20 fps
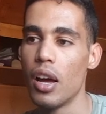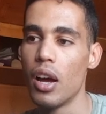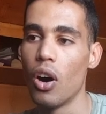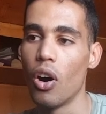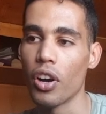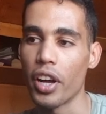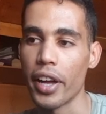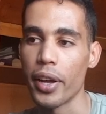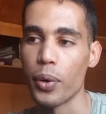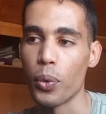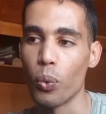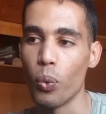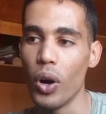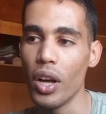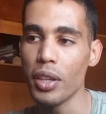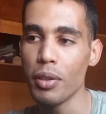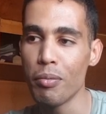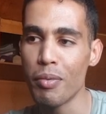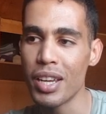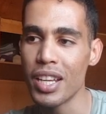Okay,
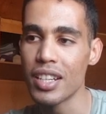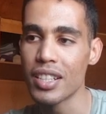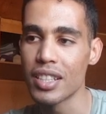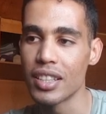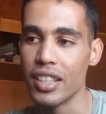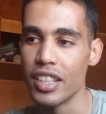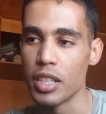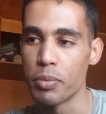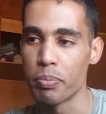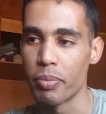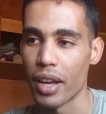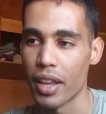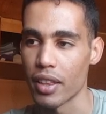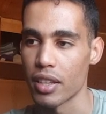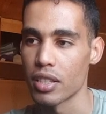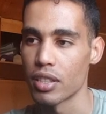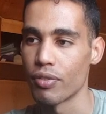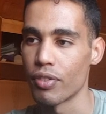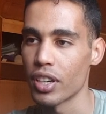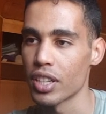what means this path?
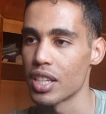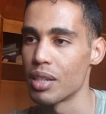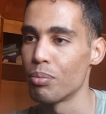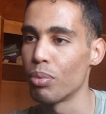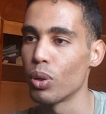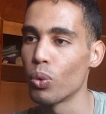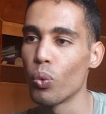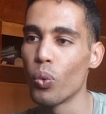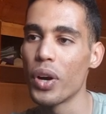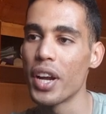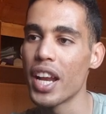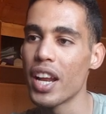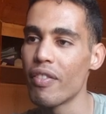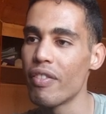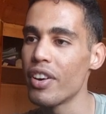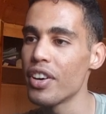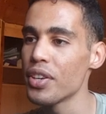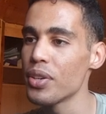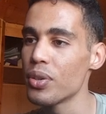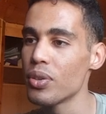So for example,
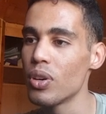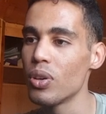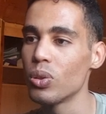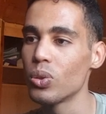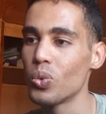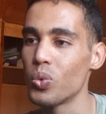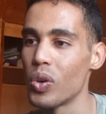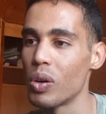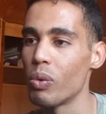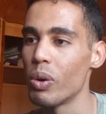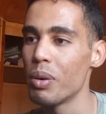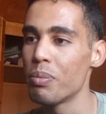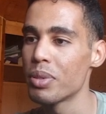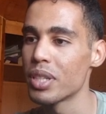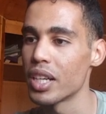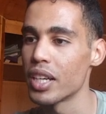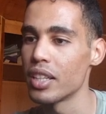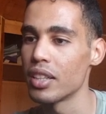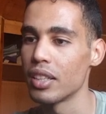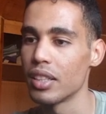whenever you go to a
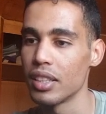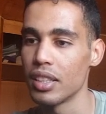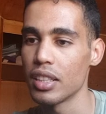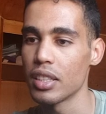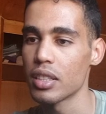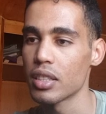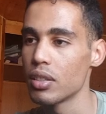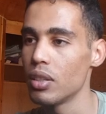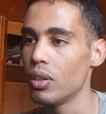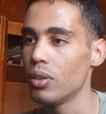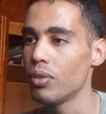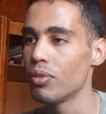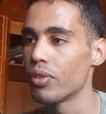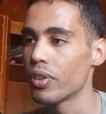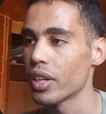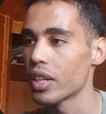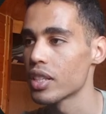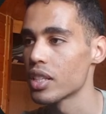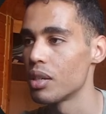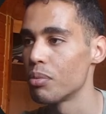website, let's go for
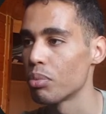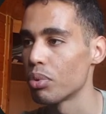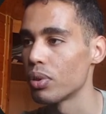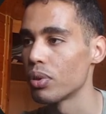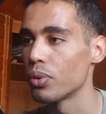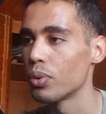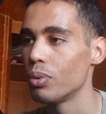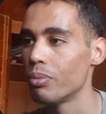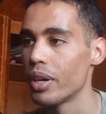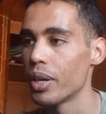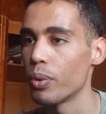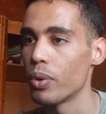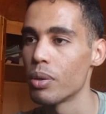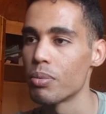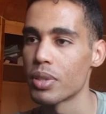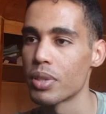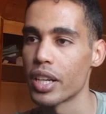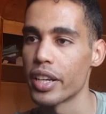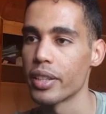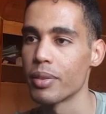example to my
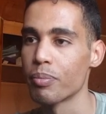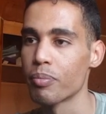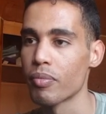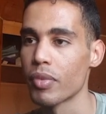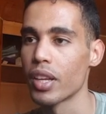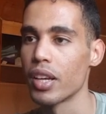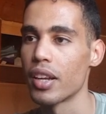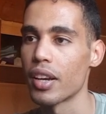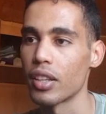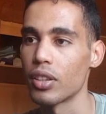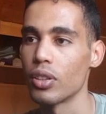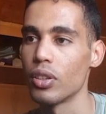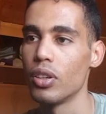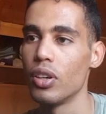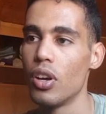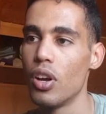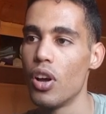website, Rento.